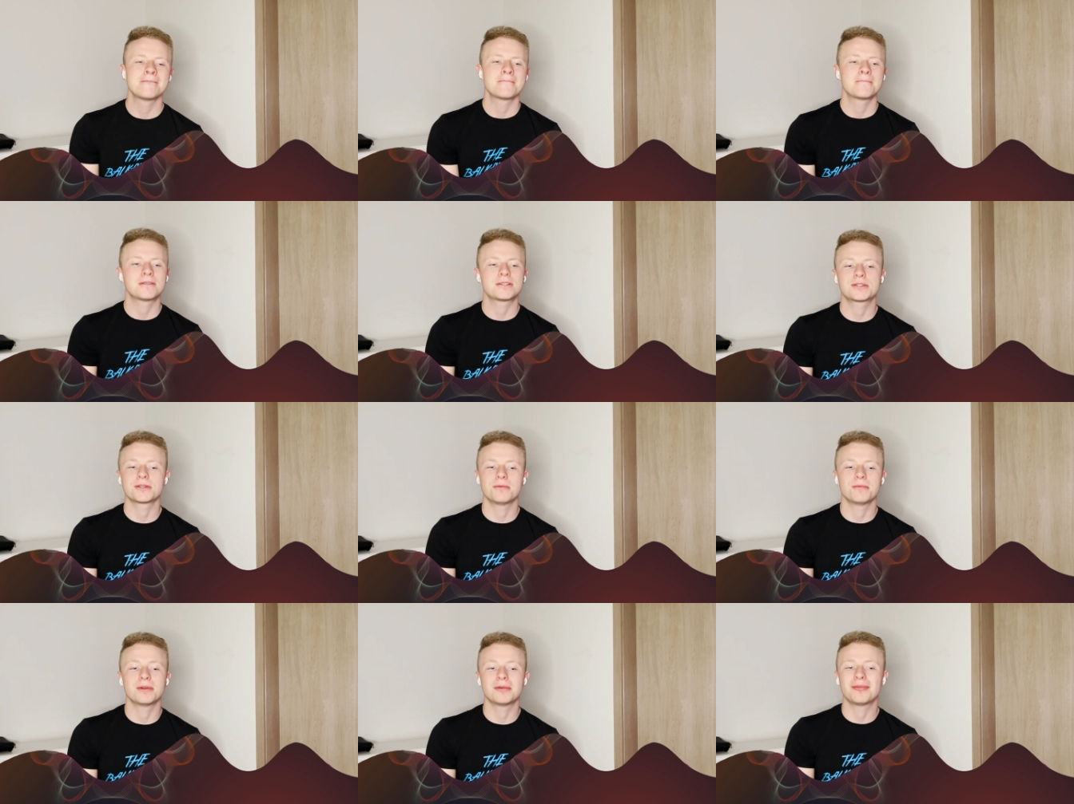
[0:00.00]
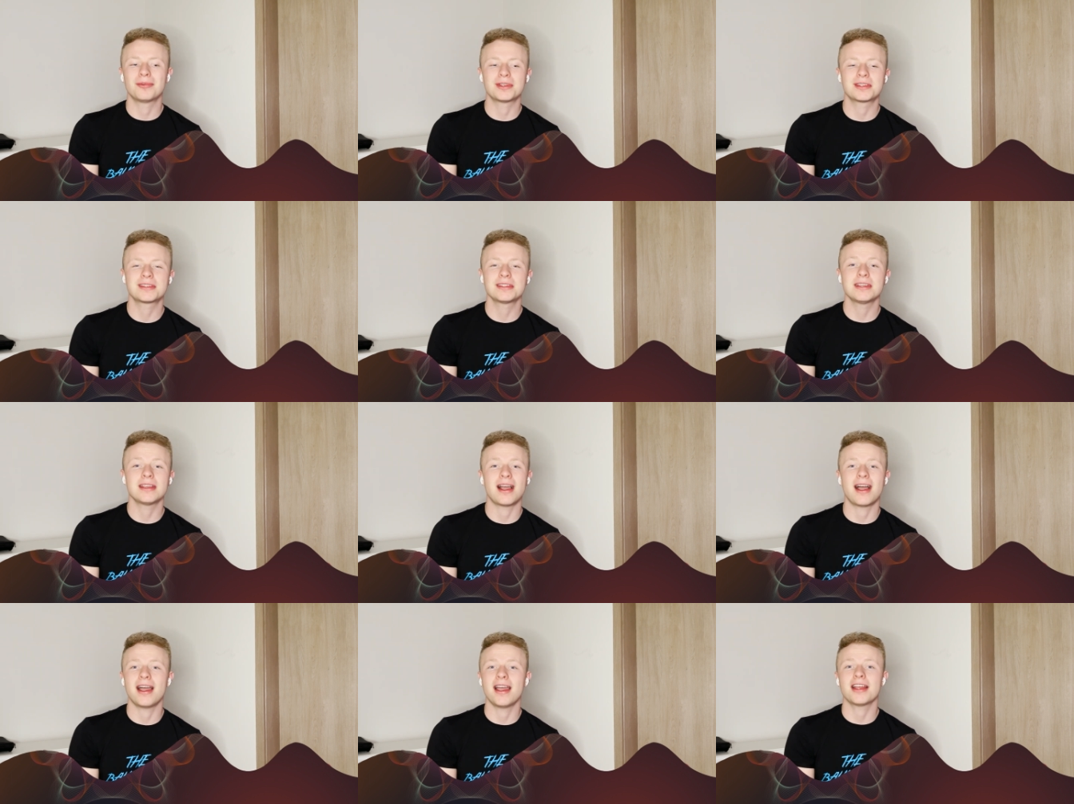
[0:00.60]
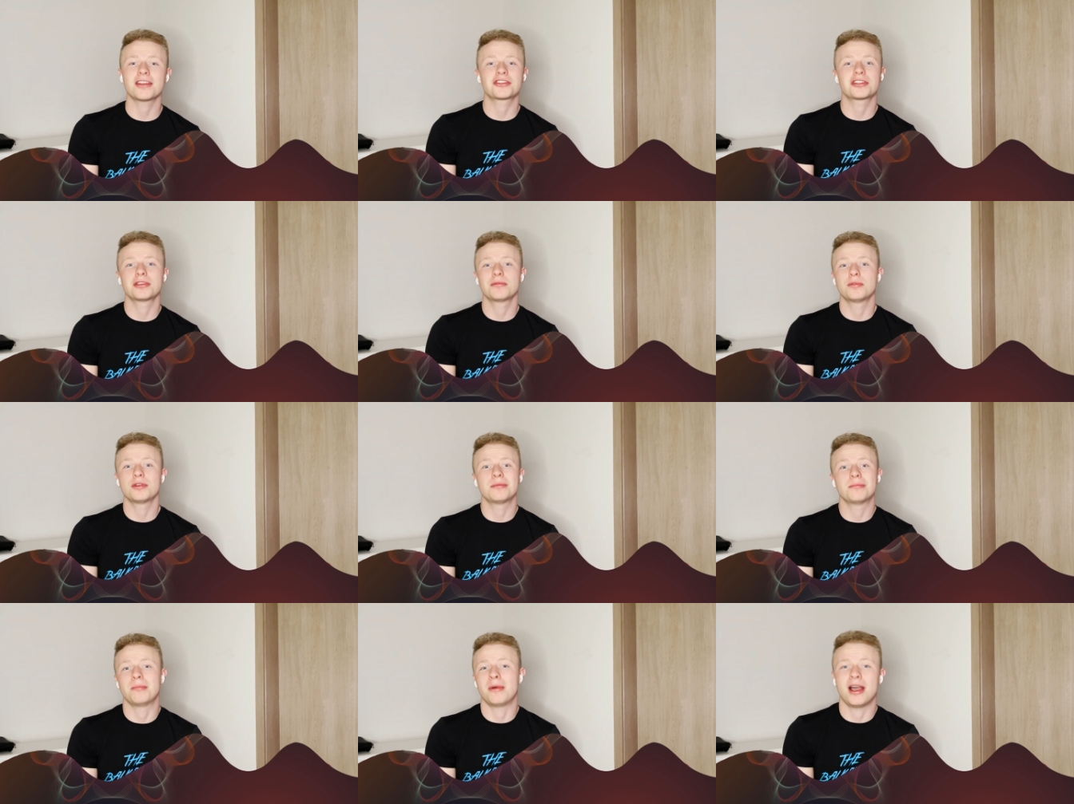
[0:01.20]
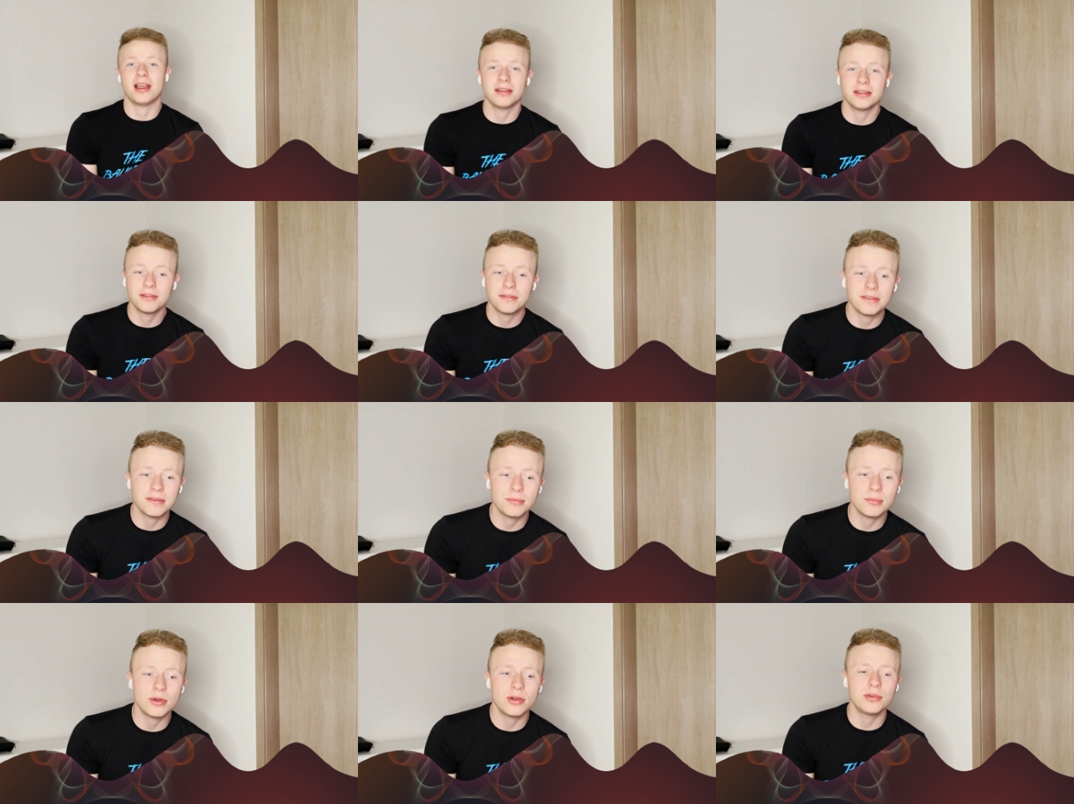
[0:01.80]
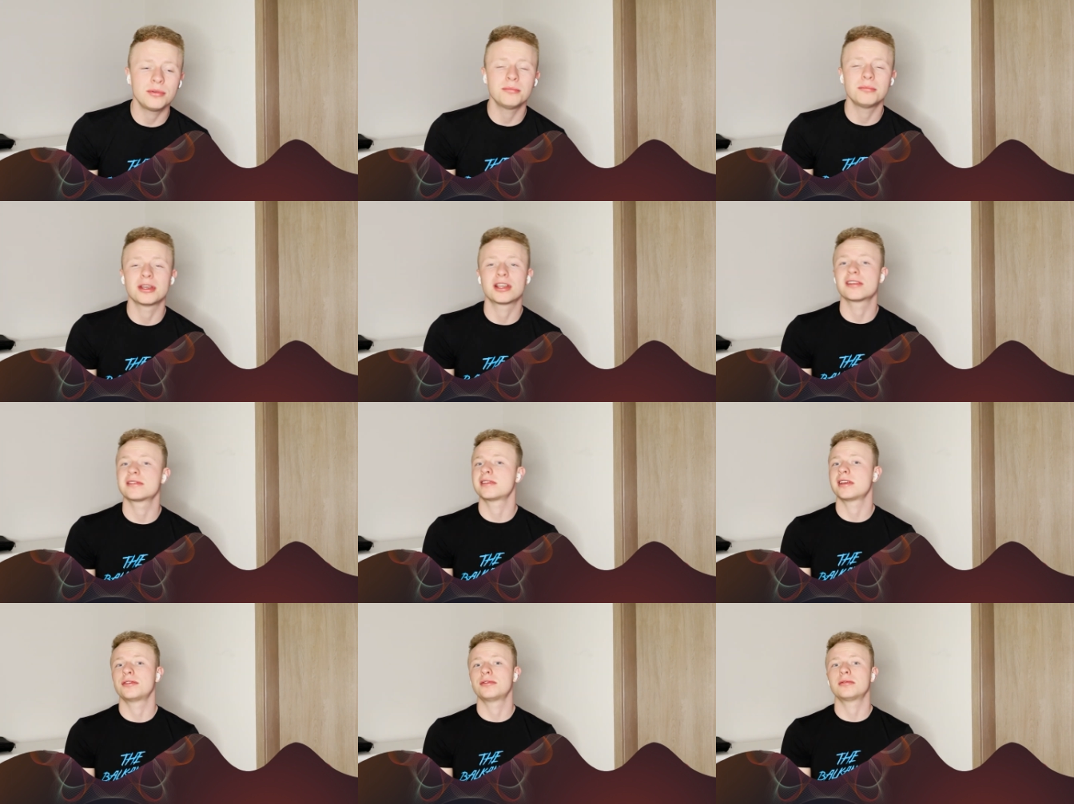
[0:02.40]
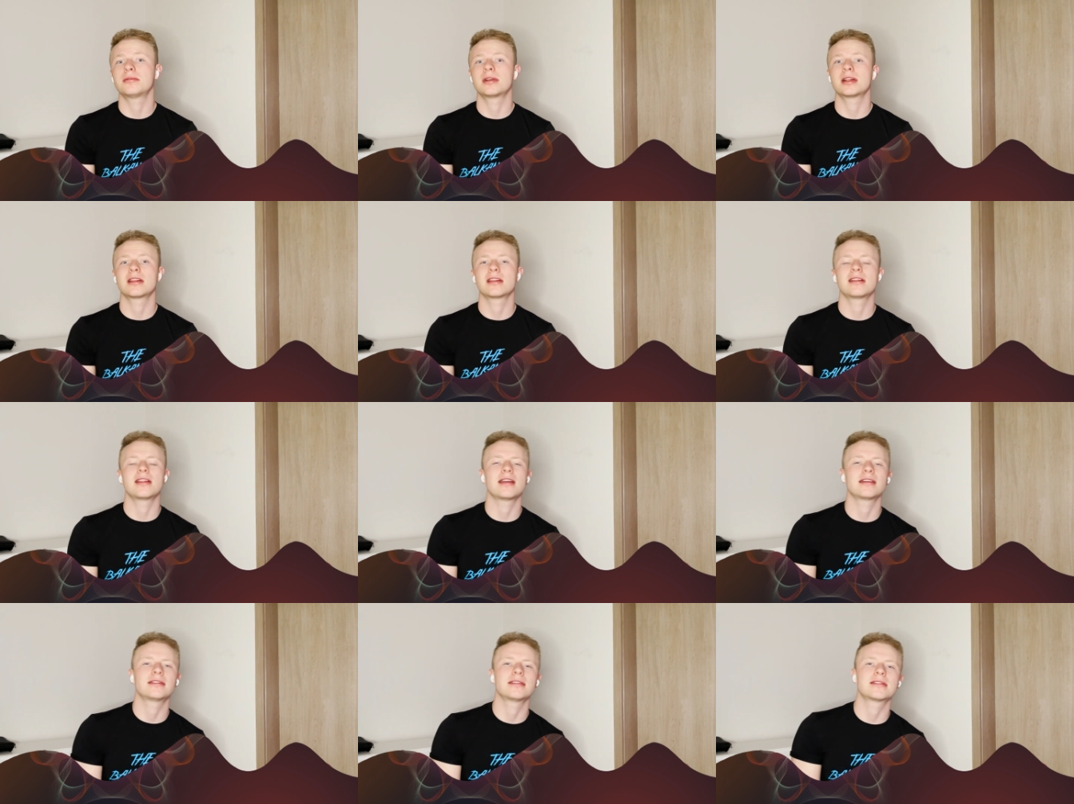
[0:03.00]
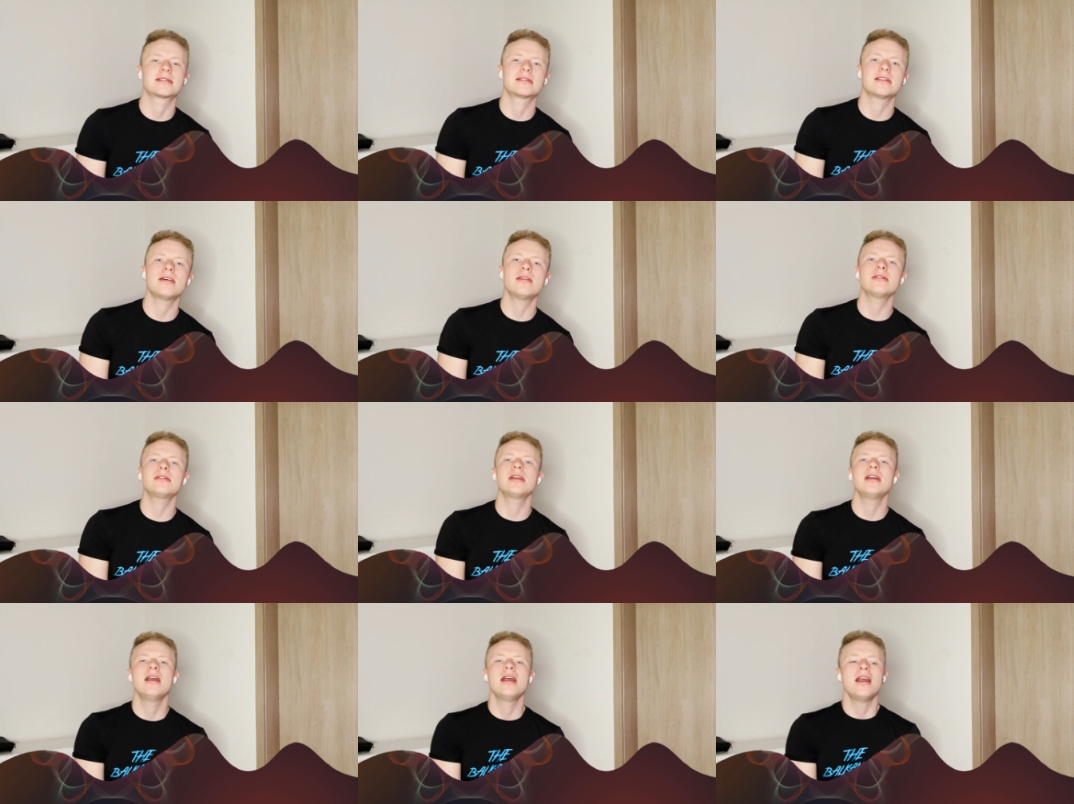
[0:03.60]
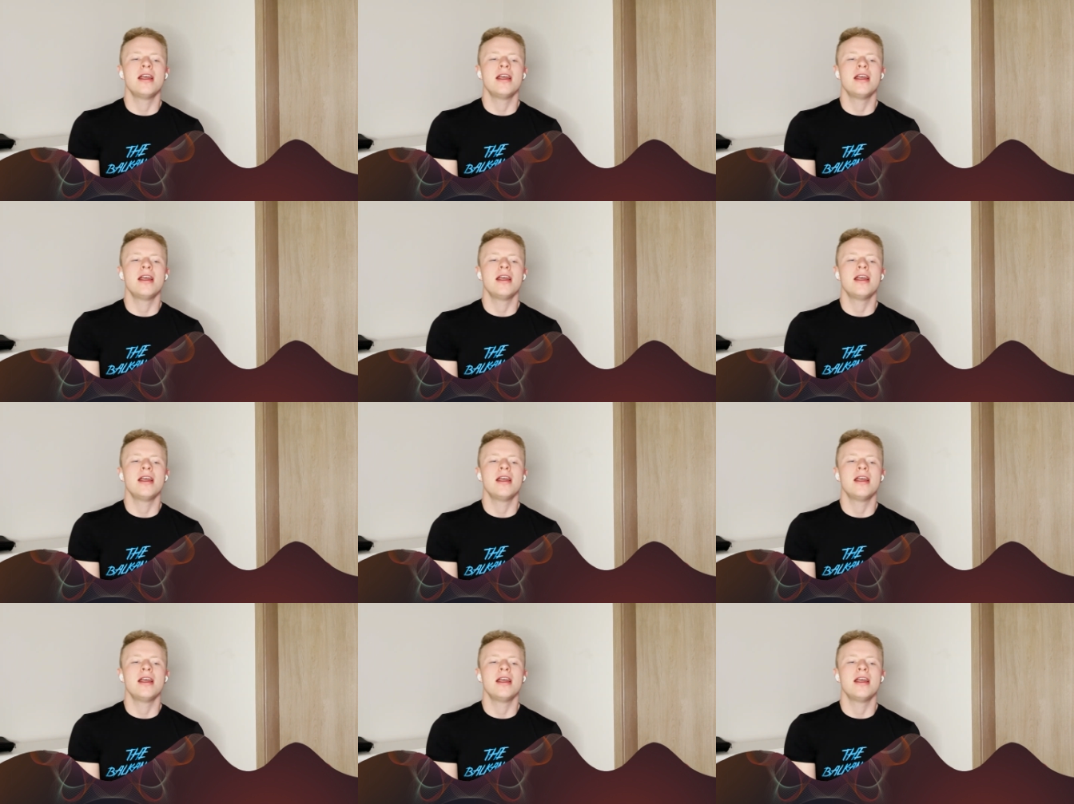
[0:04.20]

So we will see. I actually wouldn't mind if it won because I do really like the song.